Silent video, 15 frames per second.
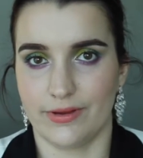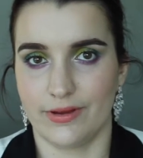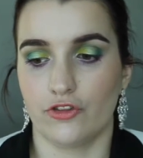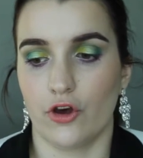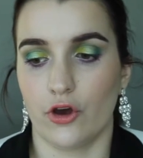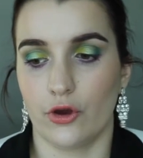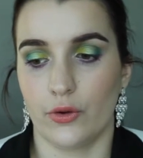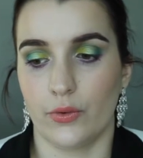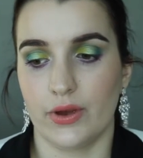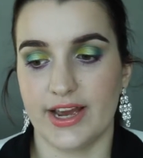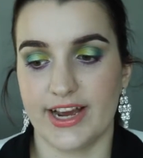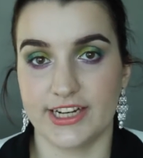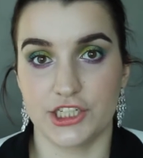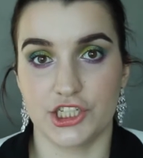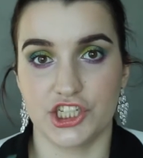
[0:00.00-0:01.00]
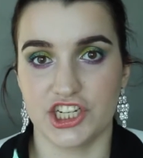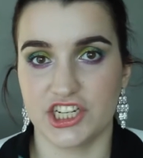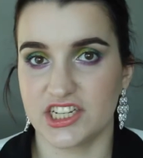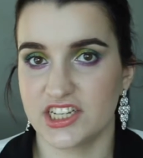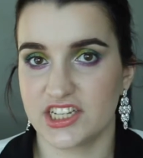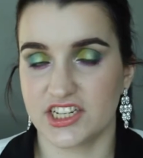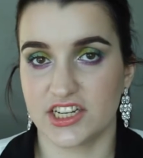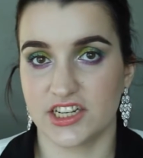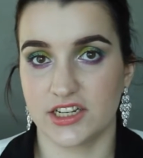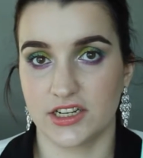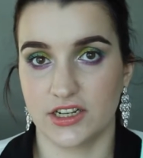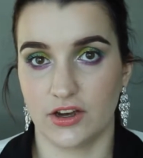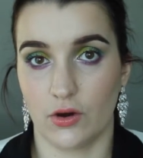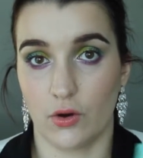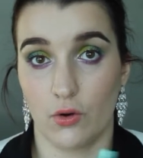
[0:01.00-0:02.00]
So it's just
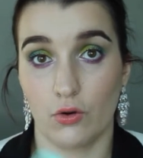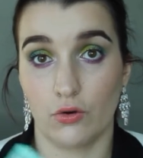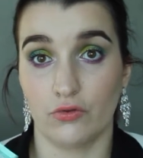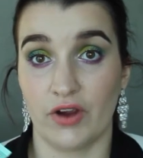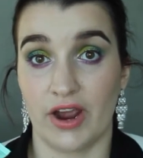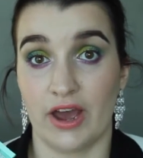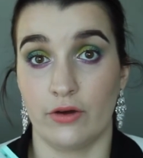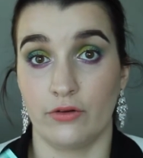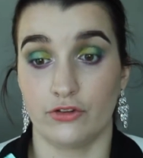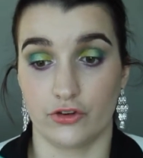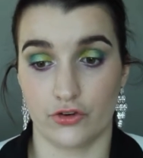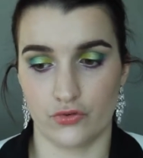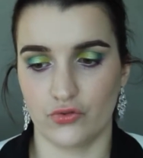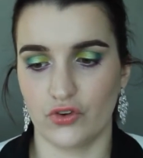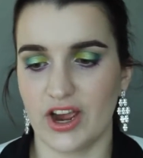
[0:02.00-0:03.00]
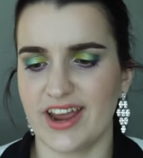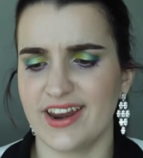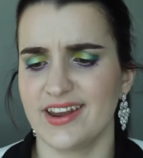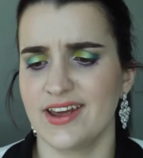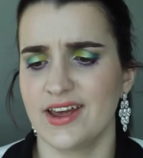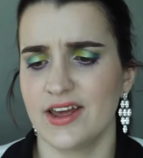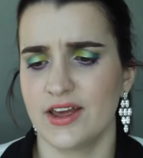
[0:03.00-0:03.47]
all around great